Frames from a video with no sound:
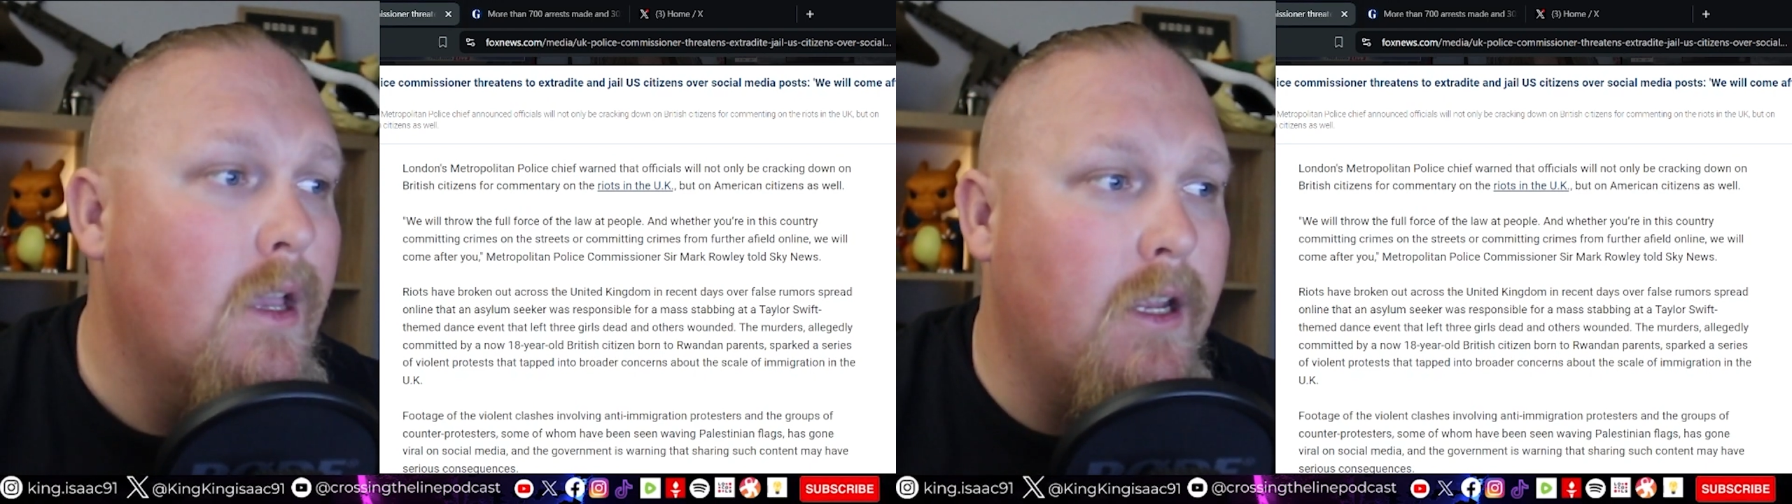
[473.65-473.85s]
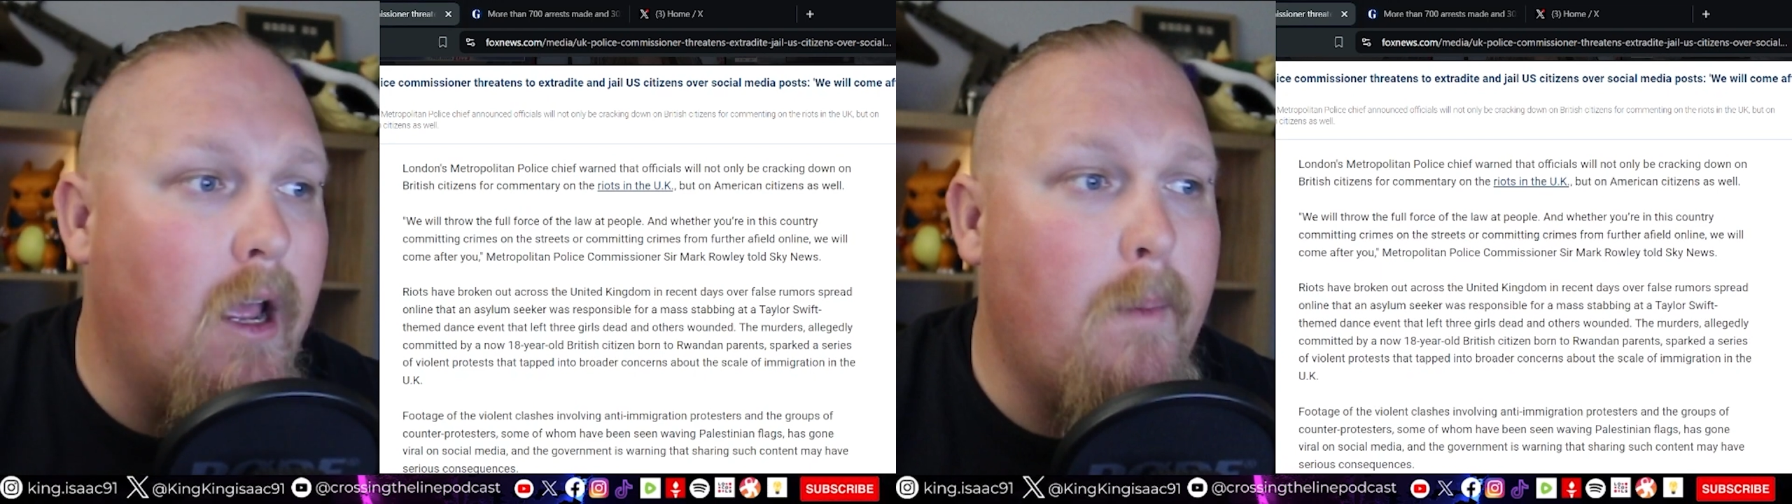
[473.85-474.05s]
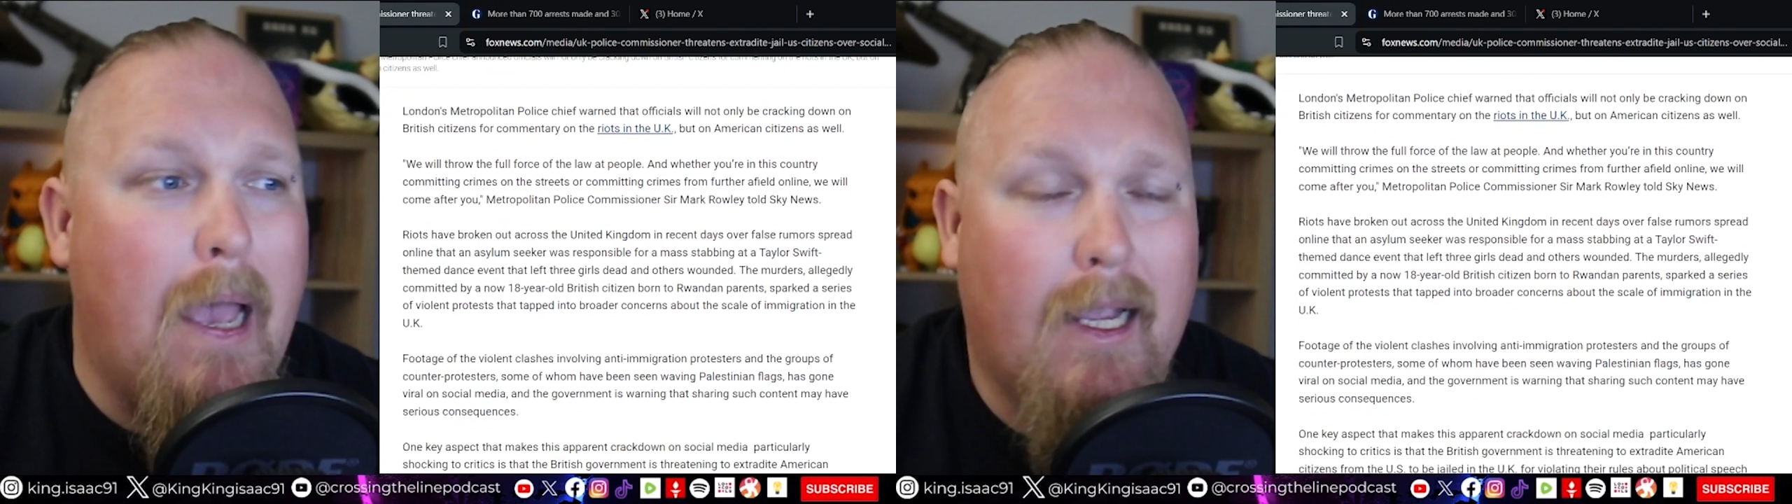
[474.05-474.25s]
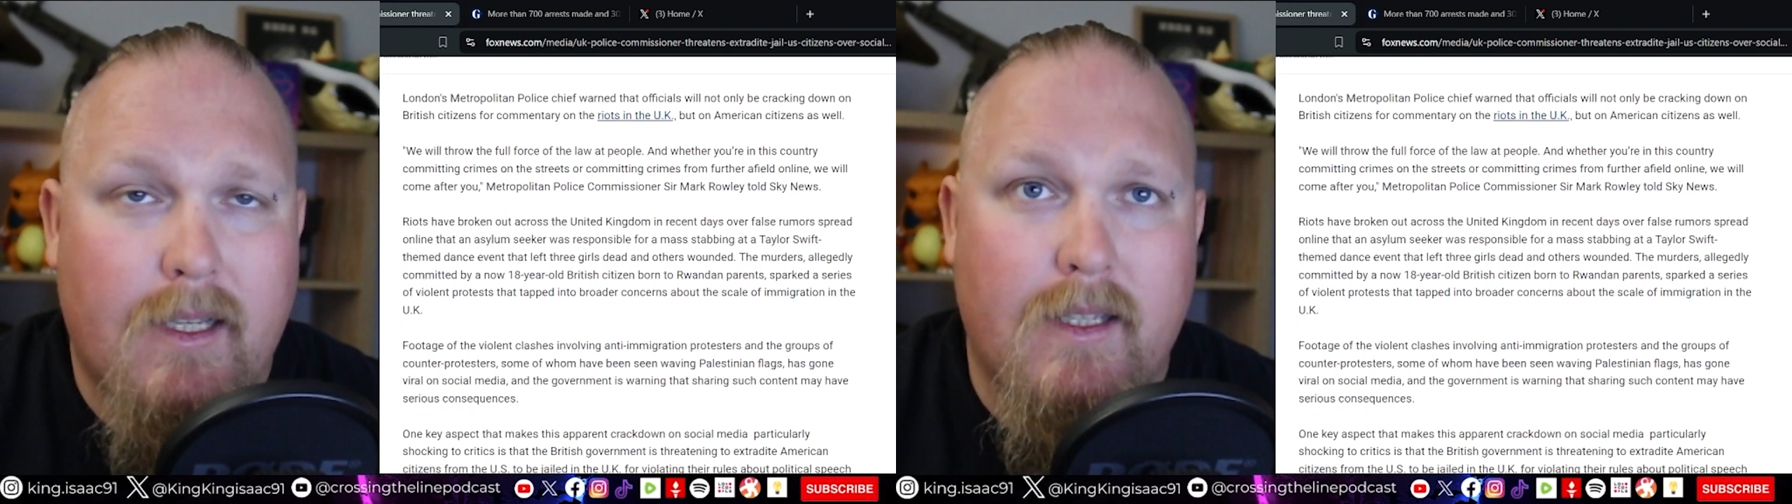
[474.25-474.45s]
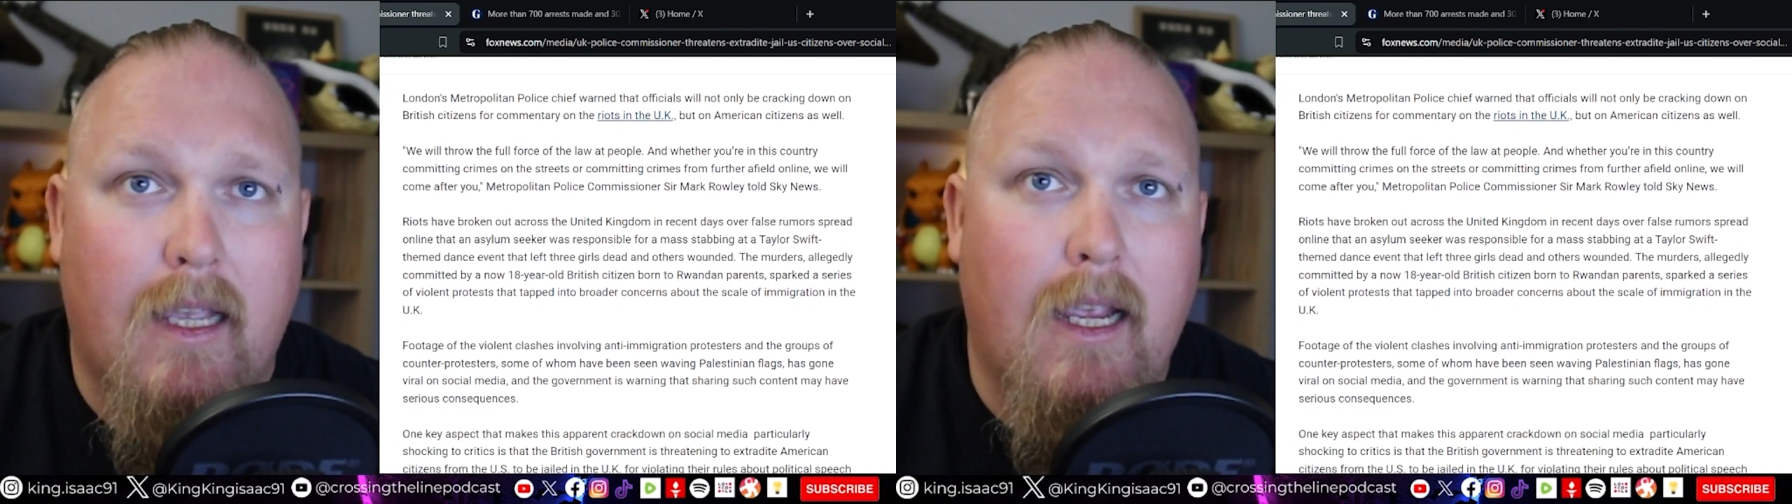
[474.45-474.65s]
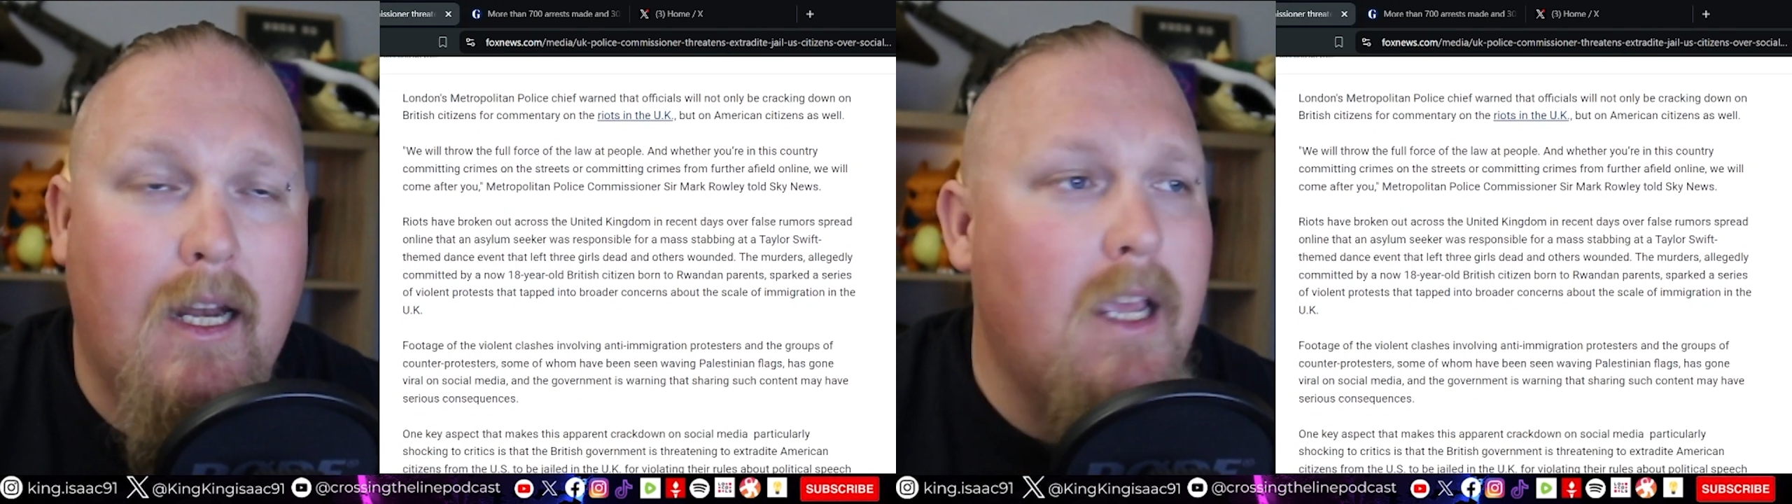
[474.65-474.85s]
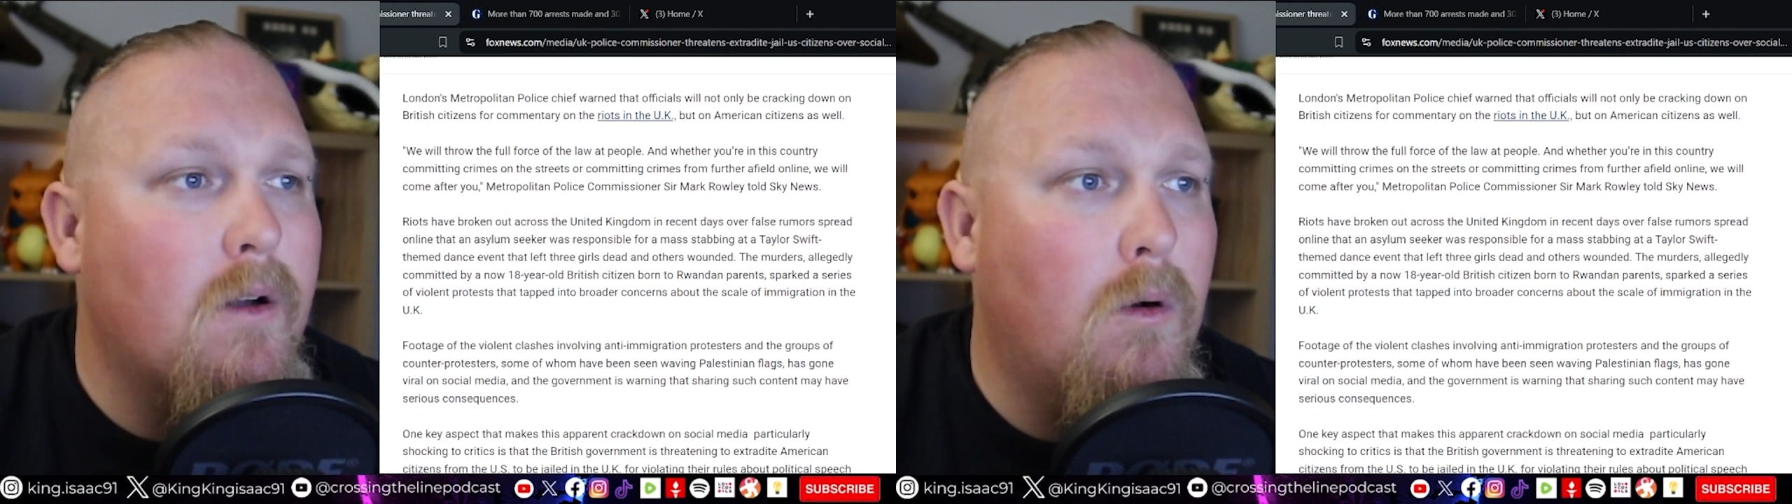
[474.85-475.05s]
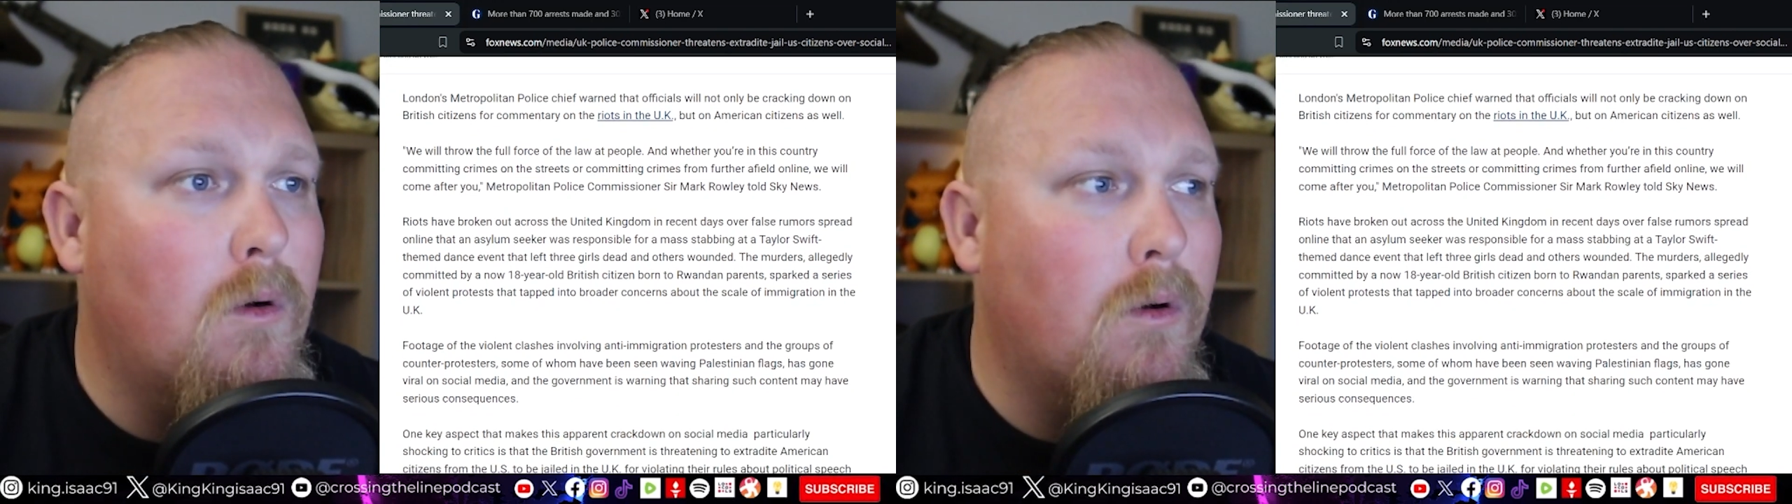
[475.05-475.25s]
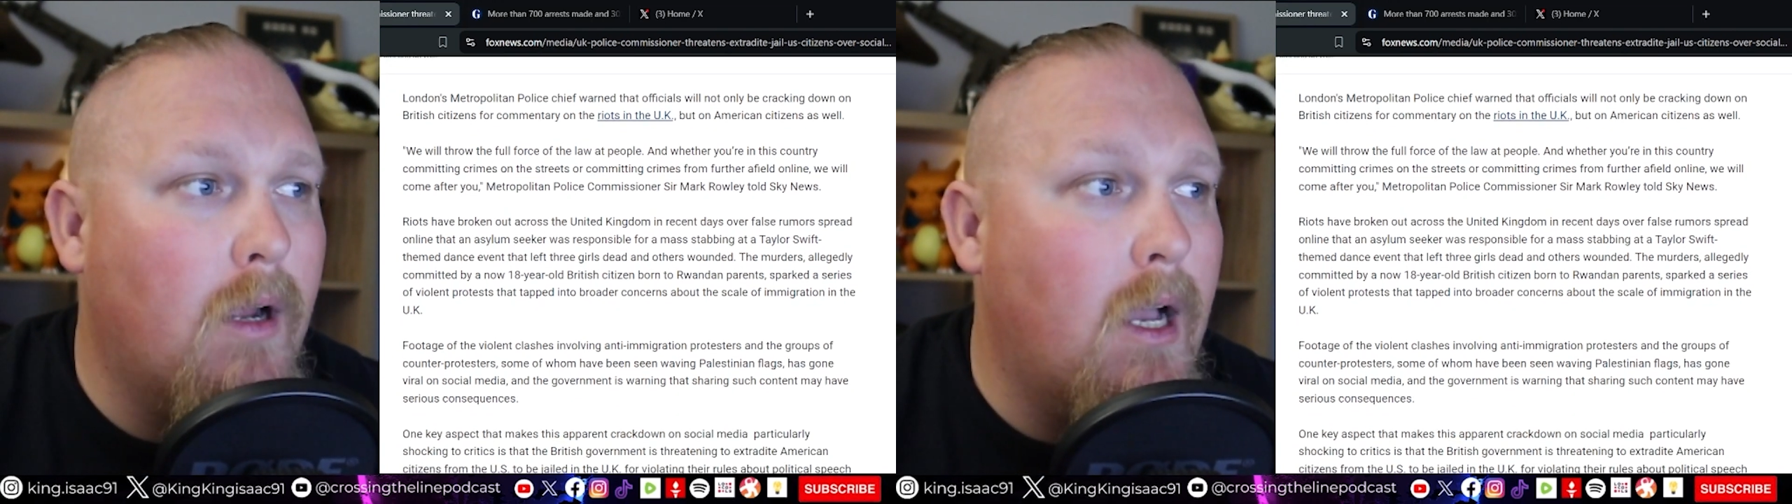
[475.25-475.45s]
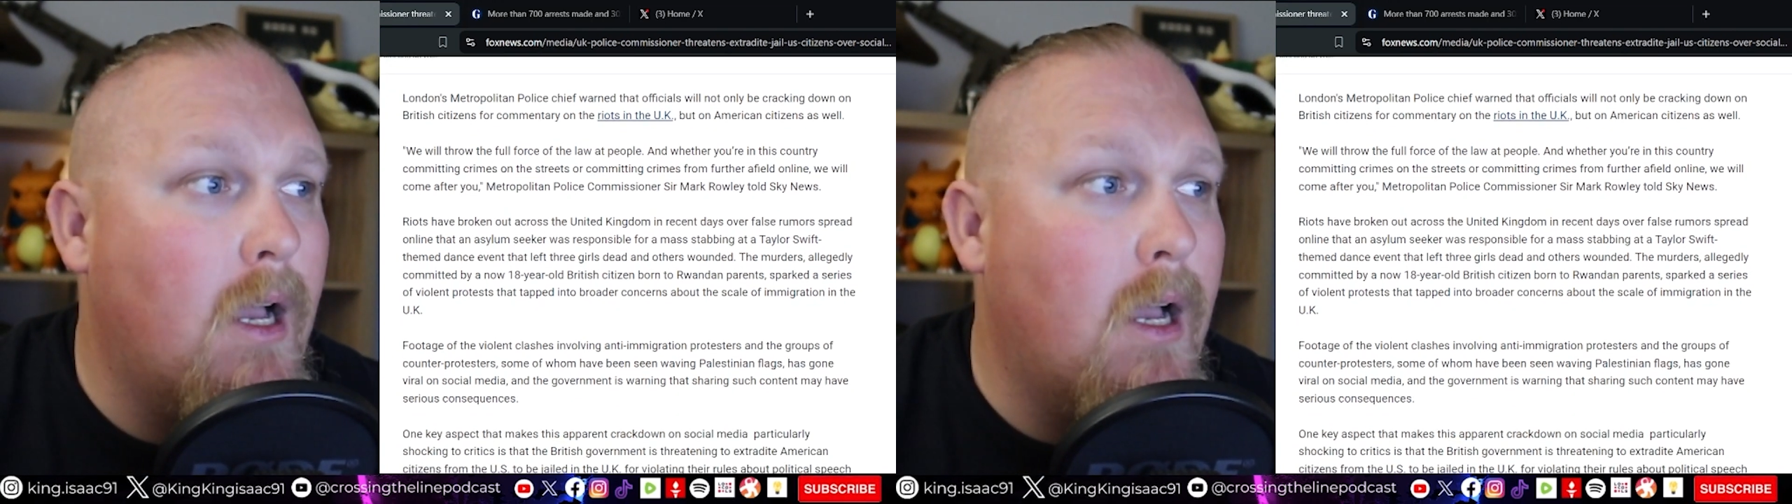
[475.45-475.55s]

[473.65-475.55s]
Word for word: you know, Pakistani or